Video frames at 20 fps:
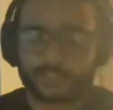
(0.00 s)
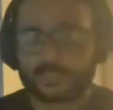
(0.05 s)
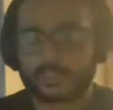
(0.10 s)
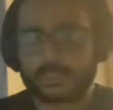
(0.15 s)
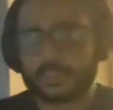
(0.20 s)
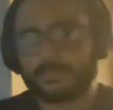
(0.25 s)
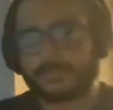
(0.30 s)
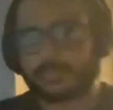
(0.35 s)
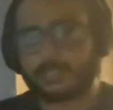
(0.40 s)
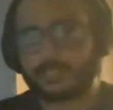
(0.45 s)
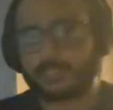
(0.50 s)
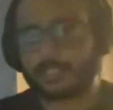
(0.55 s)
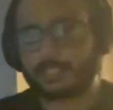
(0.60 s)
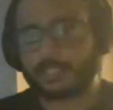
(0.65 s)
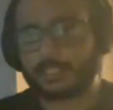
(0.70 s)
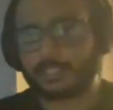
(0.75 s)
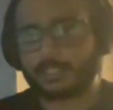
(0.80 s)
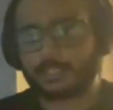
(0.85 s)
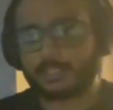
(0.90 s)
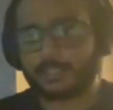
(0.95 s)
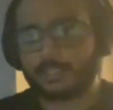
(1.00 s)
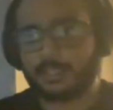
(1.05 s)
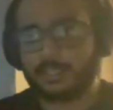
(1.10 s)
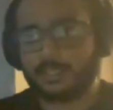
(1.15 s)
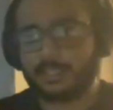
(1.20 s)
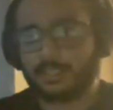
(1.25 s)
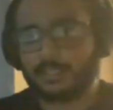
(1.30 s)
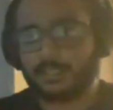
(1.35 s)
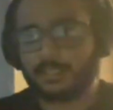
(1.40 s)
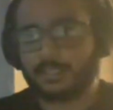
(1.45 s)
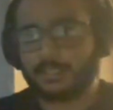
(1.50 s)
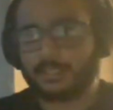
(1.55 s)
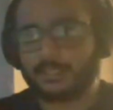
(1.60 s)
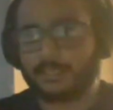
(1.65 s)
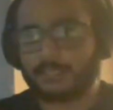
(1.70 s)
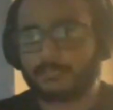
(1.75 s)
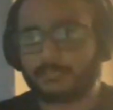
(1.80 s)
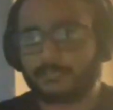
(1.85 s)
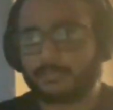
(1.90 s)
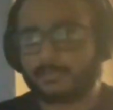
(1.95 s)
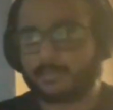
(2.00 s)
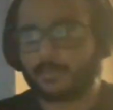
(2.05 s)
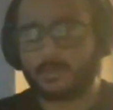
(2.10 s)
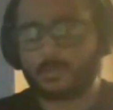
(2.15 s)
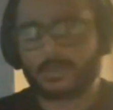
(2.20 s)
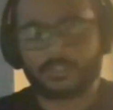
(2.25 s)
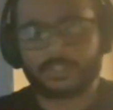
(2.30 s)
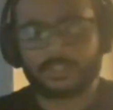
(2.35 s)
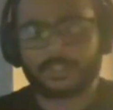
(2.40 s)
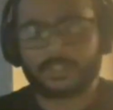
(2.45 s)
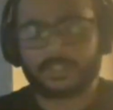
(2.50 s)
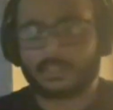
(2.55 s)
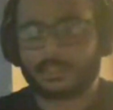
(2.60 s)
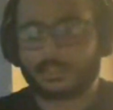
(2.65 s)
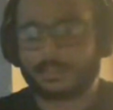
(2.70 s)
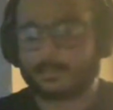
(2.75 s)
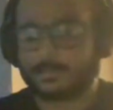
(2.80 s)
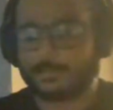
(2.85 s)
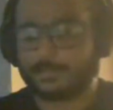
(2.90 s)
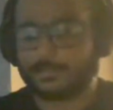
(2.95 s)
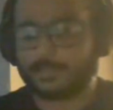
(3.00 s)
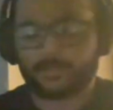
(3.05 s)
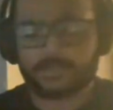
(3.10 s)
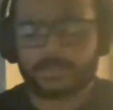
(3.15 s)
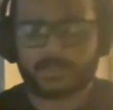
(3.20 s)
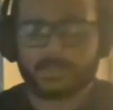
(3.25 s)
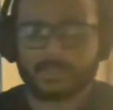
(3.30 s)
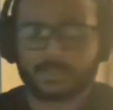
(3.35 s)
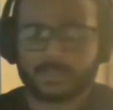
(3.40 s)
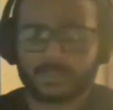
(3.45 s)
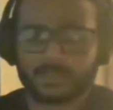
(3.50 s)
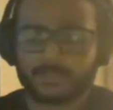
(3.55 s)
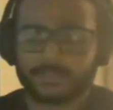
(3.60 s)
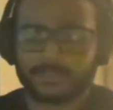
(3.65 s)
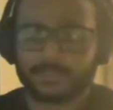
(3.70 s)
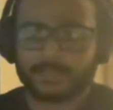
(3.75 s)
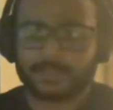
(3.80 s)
and certification, like from Coursera, Udemy, and stuff.